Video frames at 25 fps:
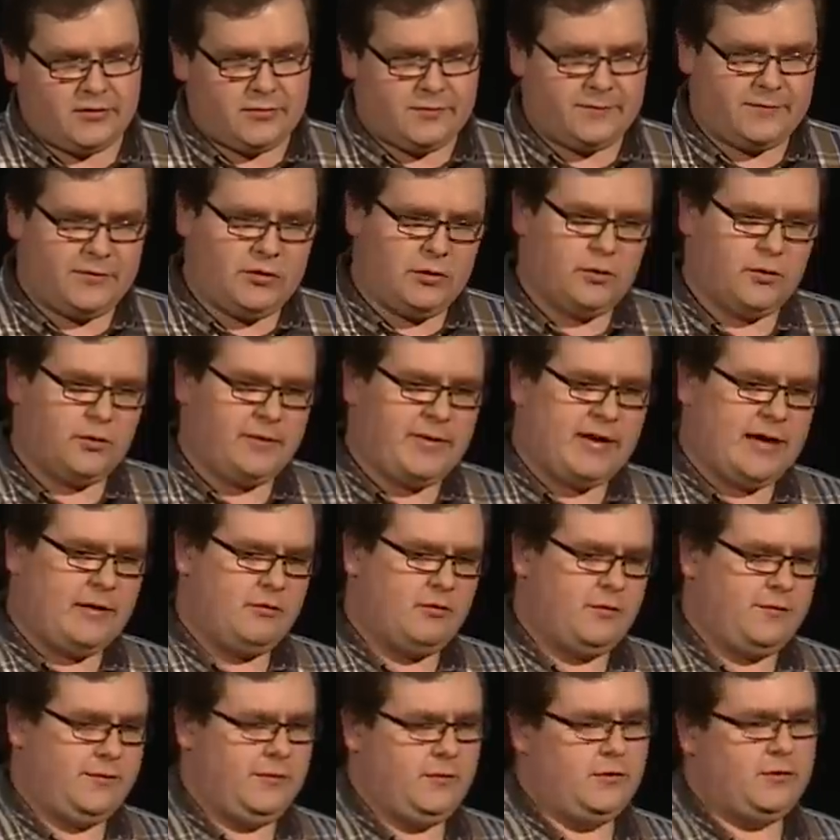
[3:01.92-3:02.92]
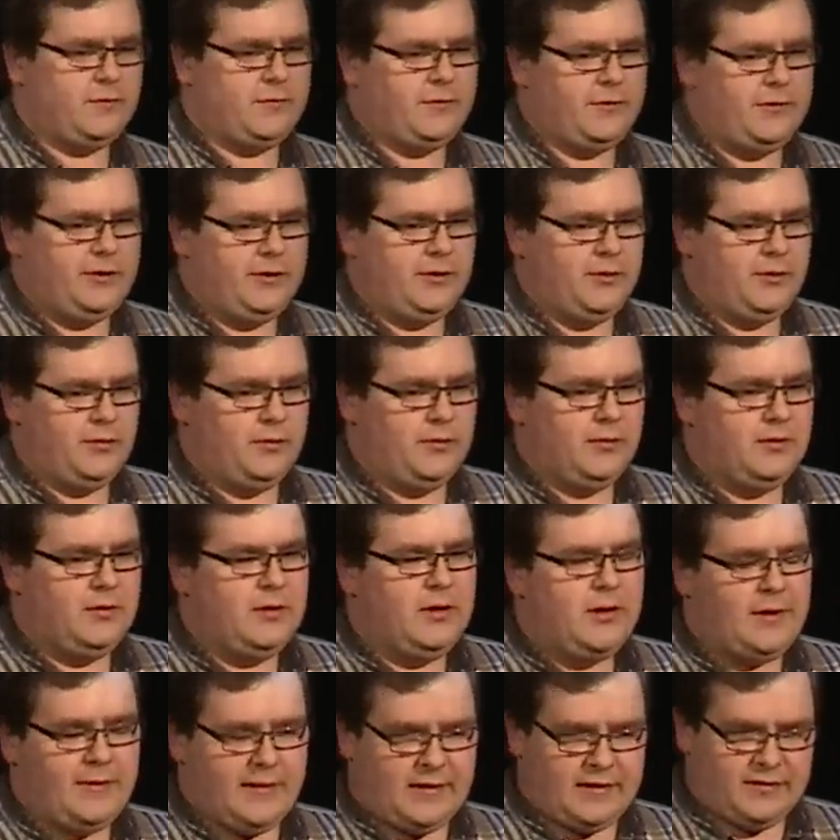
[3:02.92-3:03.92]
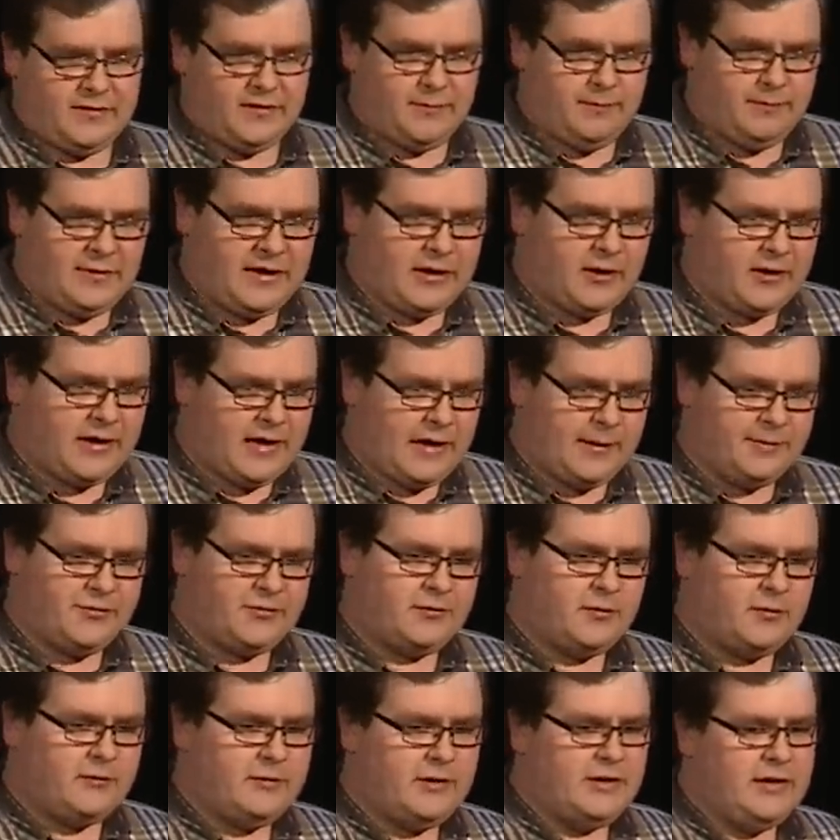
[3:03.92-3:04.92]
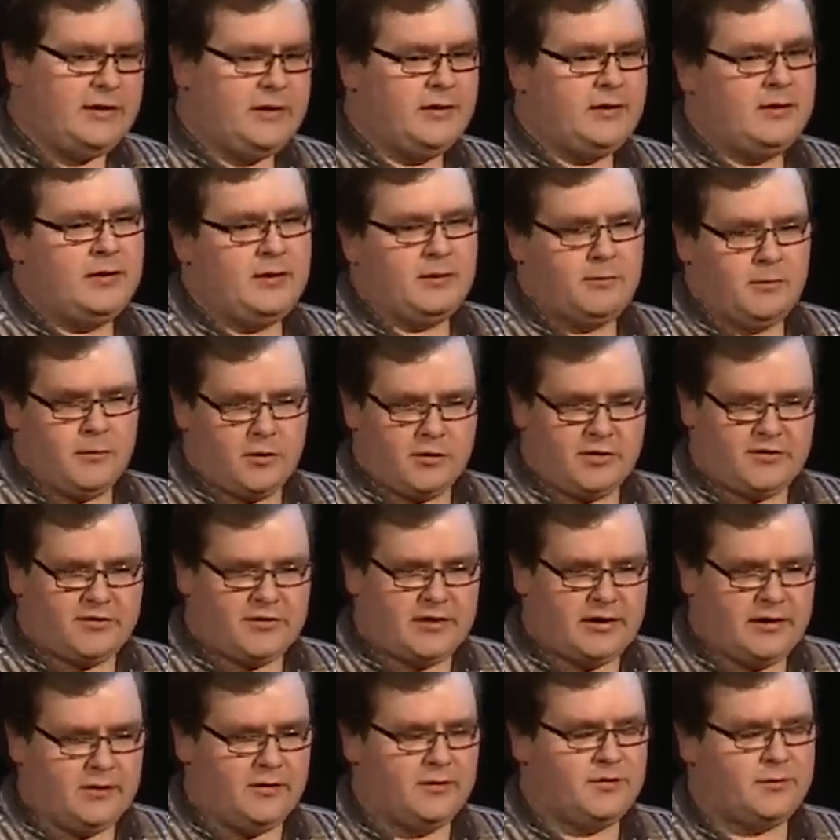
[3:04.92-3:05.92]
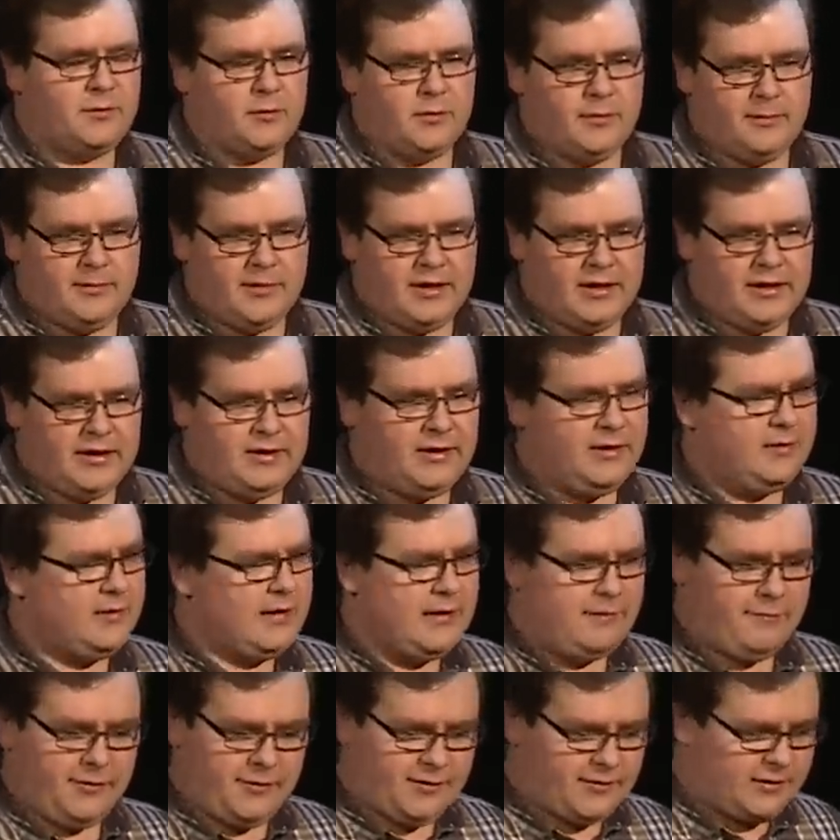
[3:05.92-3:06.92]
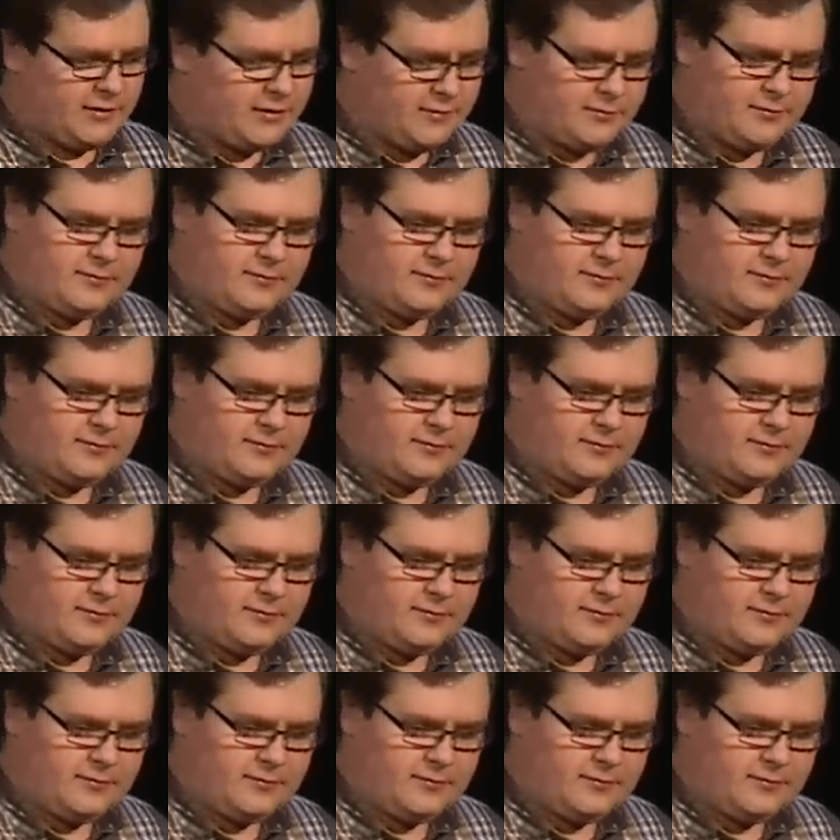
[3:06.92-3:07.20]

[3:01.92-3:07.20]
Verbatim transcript: fewer bad reviews for you. And that is a better App Store rating, more sales, more money, everything.